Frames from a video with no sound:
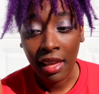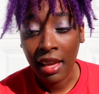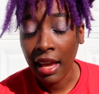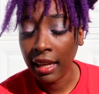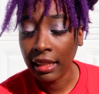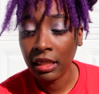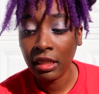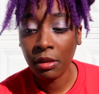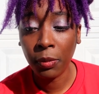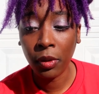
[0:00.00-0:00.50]

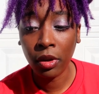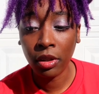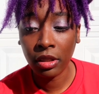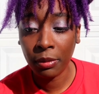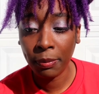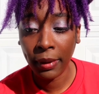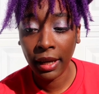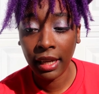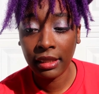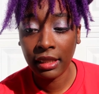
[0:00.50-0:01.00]
had
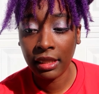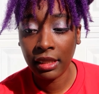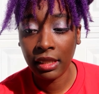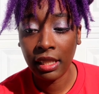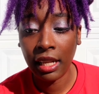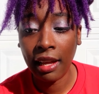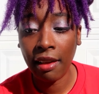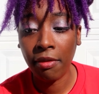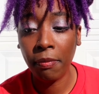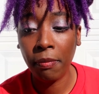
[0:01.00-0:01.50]
sports bikes and
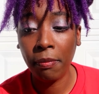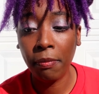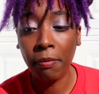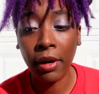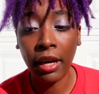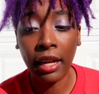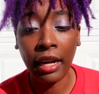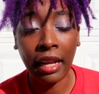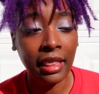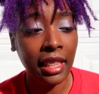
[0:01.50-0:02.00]
stuff,
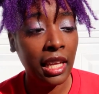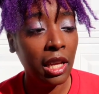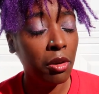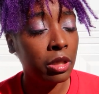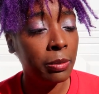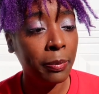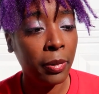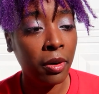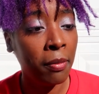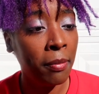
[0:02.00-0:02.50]
but I think it
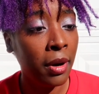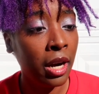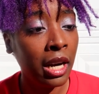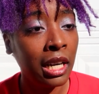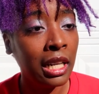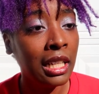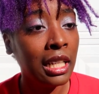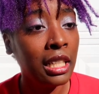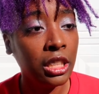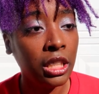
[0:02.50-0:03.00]
was
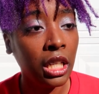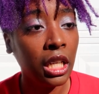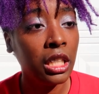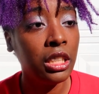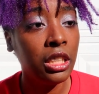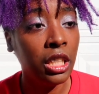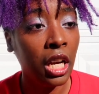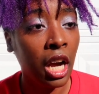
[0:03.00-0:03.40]
primarily just